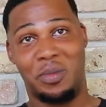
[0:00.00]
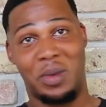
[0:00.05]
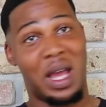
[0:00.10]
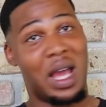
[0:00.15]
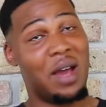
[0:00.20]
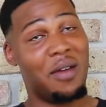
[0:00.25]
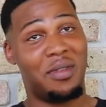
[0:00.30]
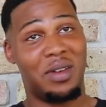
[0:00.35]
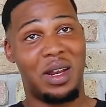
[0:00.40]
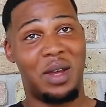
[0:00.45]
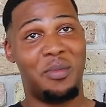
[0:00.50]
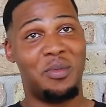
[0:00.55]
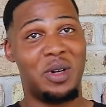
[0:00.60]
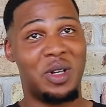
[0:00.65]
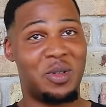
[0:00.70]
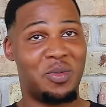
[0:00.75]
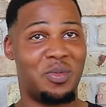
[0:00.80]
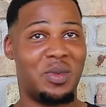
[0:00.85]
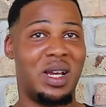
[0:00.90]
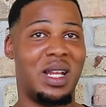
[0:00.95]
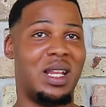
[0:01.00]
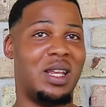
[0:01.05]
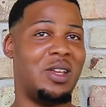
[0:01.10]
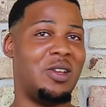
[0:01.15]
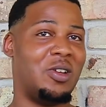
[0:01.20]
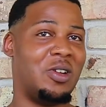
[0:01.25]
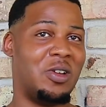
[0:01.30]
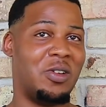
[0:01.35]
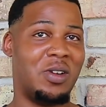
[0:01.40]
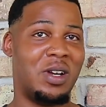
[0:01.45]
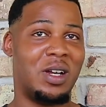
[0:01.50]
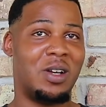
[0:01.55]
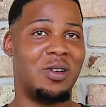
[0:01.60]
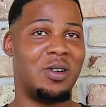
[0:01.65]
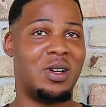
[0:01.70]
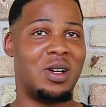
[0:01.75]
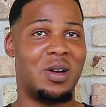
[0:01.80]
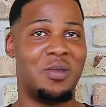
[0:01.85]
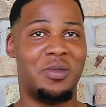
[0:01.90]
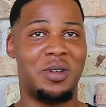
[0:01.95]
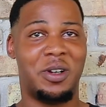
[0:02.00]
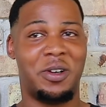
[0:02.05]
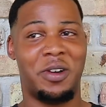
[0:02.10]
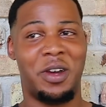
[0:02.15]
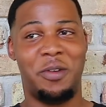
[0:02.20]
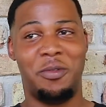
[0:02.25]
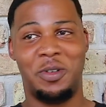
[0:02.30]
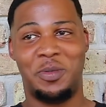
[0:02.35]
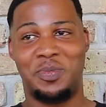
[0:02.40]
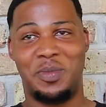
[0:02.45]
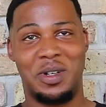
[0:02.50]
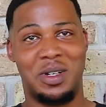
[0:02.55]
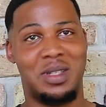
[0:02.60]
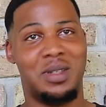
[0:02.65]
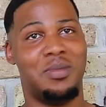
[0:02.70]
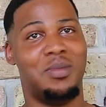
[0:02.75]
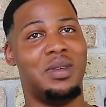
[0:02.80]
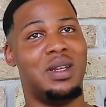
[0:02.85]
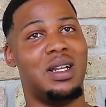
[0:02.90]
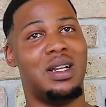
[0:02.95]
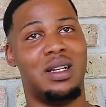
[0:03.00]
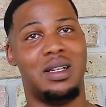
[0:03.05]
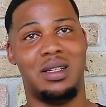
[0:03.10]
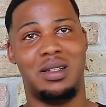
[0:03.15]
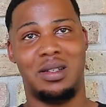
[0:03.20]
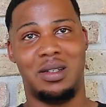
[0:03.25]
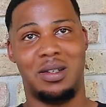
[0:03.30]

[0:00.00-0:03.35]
having that much money, it's gonna come with great responsibility. So